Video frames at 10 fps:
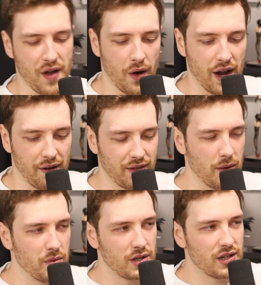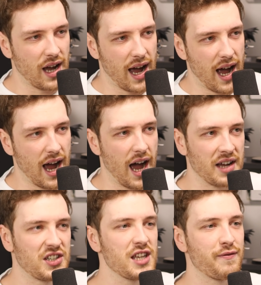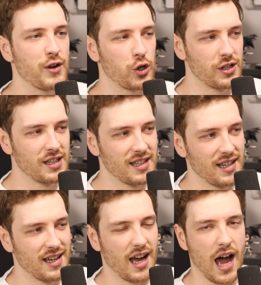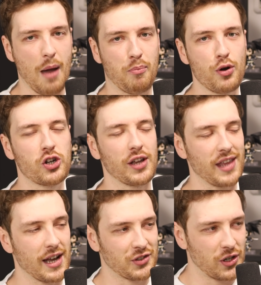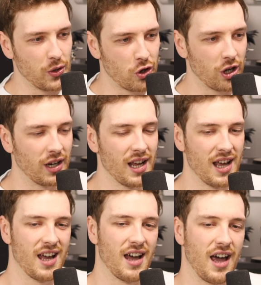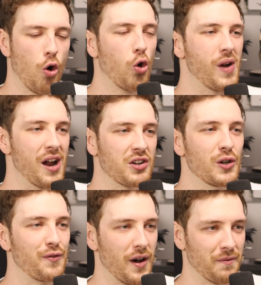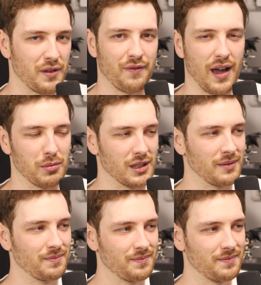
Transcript: Fair enough. It was, I see the vision. Yeah, I appreciate the execution. All around good fun for the family.